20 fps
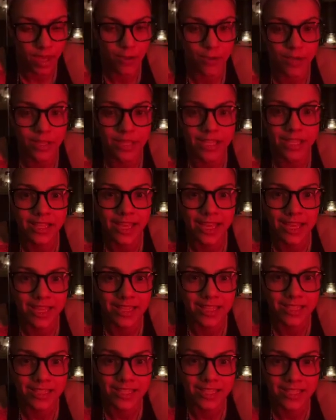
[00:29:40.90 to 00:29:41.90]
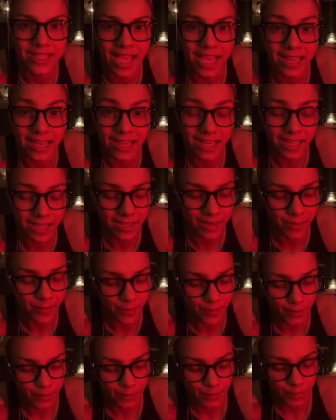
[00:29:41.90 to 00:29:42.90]
I really like this is ending
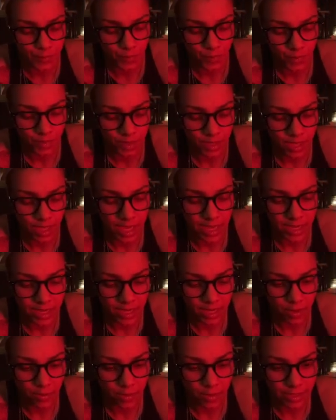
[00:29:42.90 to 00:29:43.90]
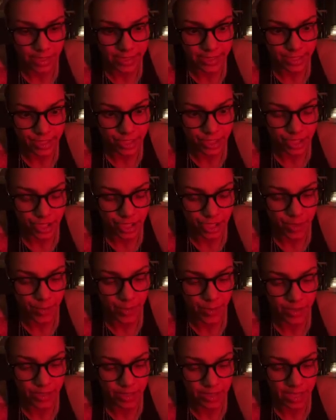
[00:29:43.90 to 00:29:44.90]
a
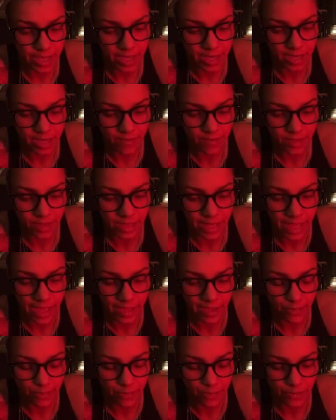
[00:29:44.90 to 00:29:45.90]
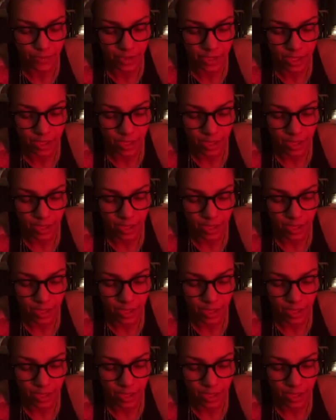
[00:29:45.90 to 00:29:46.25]
relationship or at the end of a life.